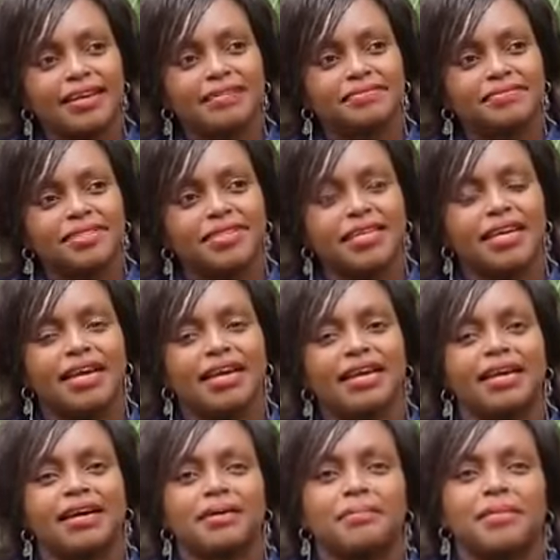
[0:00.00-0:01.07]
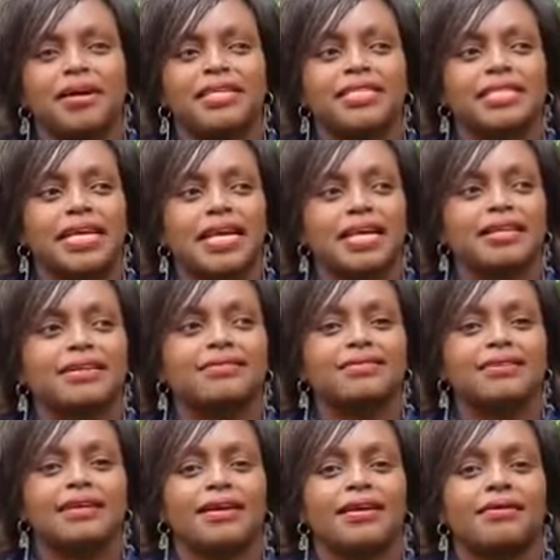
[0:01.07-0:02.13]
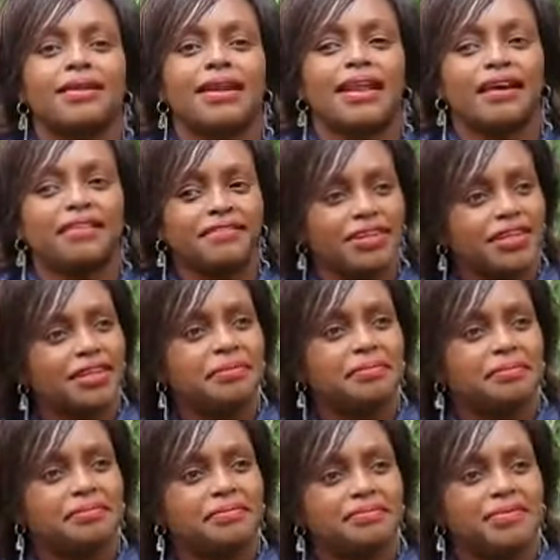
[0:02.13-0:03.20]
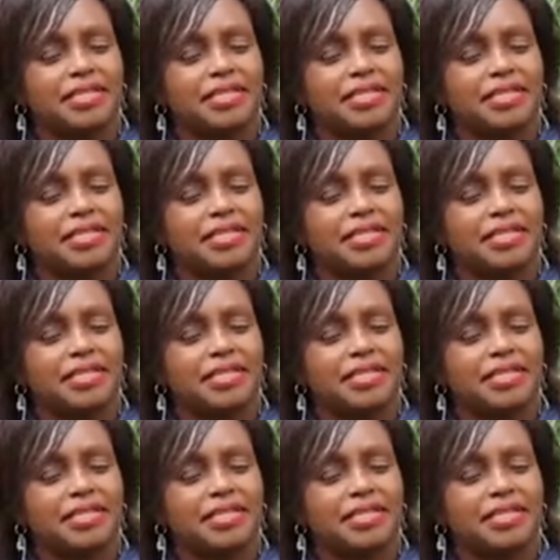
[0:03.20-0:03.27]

yeah. My son loved him.